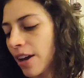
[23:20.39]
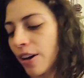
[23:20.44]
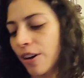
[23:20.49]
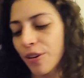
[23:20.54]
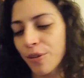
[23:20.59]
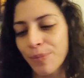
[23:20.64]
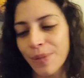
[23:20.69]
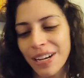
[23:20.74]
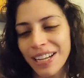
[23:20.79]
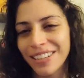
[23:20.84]

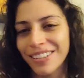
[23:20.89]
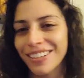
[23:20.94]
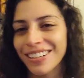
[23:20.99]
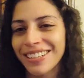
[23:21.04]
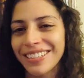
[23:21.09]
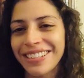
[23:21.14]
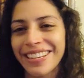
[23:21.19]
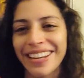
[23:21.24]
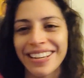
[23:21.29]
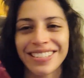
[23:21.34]
Oh my
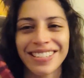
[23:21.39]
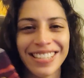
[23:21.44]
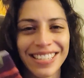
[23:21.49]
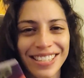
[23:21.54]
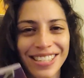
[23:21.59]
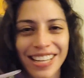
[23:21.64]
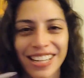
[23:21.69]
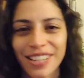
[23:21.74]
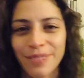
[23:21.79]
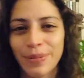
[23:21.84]
god, yes.
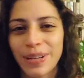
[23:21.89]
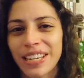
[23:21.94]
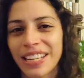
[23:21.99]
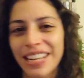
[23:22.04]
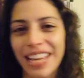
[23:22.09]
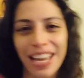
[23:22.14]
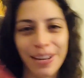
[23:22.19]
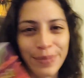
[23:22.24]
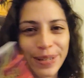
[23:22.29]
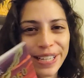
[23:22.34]
It's gonna be
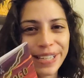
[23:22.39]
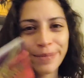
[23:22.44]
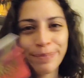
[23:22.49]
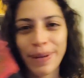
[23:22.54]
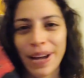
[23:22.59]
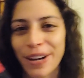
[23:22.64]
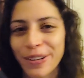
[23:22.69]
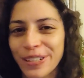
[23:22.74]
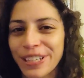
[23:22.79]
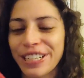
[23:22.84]
an Emma
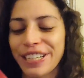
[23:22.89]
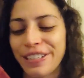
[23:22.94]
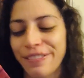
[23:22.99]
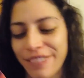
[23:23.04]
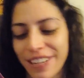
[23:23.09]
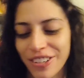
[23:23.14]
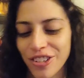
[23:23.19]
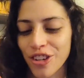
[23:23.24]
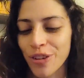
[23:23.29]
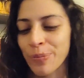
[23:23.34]
and Paola
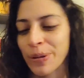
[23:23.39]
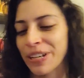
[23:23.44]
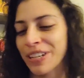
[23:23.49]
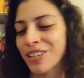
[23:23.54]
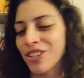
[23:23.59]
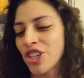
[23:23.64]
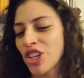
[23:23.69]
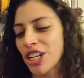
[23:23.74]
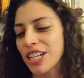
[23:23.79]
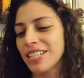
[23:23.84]
adventure
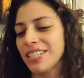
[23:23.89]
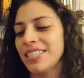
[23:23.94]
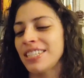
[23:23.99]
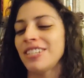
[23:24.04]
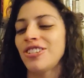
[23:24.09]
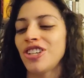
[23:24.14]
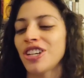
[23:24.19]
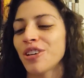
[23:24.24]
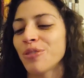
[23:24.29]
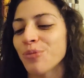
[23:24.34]
because she
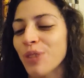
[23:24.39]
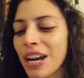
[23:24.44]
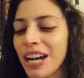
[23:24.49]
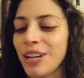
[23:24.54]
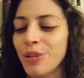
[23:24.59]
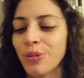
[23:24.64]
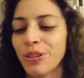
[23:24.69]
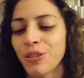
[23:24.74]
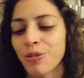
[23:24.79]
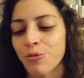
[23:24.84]
is hitching a
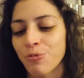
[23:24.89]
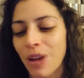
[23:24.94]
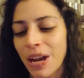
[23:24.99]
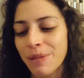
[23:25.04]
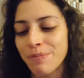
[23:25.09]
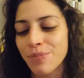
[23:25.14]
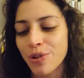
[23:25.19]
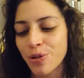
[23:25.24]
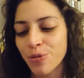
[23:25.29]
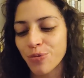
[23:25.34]
ride with the
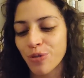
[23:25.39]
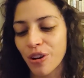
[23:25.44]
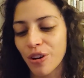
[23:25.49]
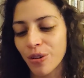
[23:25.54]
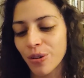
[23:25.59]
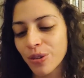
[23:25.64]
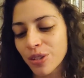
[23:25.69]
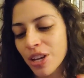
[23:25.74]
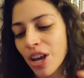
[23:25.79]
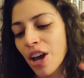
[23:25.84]
Rainbow
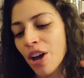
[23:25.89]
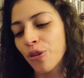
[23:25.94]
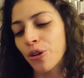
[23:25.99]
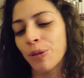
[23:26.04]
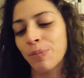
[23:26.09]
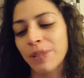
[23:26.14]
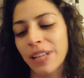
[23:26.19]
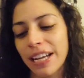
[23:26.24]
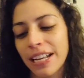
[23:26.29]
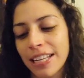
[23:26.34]
Rogues
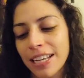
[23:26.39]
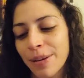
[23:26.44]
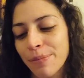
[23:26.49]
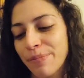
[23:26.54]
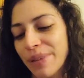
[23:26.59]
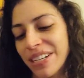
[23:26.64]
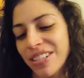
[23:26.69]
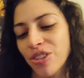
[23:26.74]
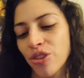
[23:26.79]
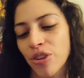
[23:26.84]
who are planning
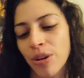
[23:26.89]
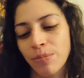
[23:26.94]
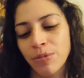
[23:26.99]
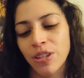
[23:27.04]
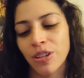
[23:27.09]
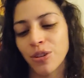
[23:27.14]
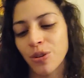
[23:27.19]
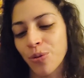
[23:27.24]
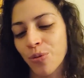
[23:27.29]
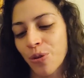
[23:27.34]
a bus
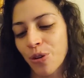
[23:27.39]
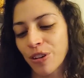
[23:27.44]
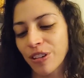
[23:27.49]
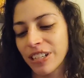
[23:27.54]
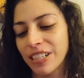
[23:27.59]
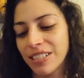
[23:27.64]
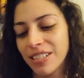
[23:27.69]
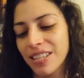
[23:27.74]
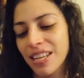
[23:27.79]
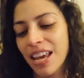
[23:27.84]
trip to New
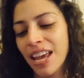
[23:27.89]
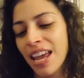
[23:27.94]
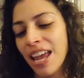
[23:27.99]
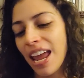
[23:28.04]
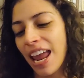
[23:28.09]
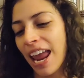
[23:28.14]
Orleans,